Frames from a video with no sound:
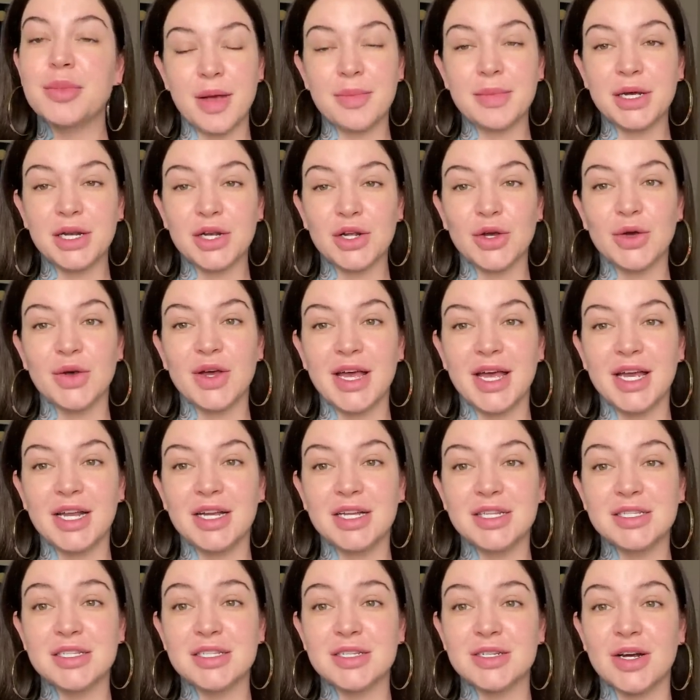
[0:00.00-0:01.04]
I'm gonna go ahead
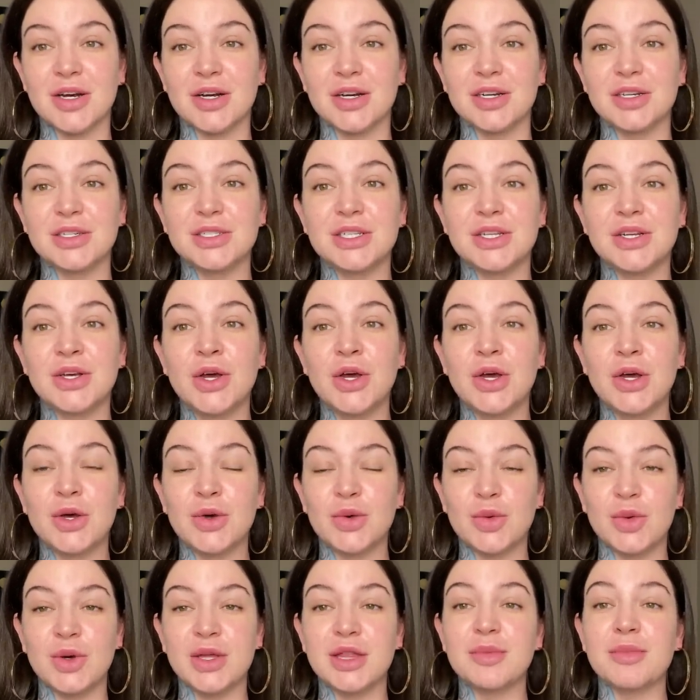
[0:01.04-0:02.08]
and start
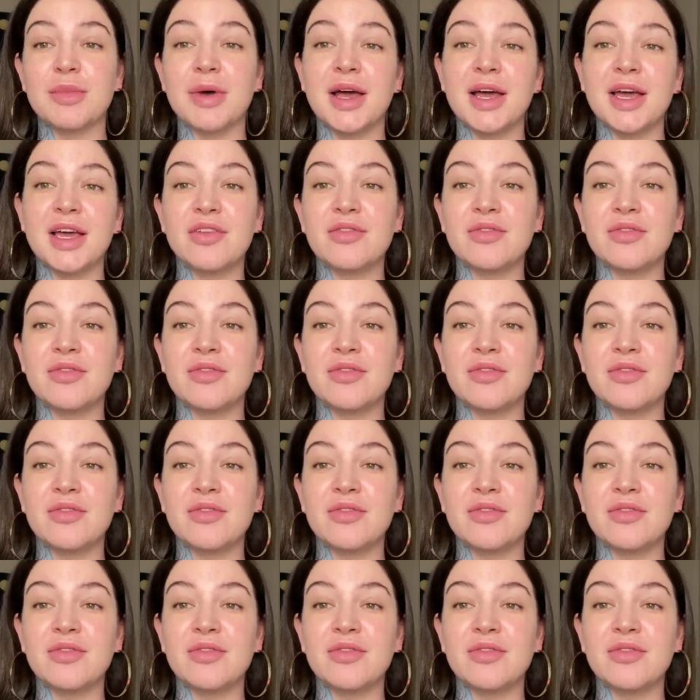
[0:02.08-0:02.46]
with my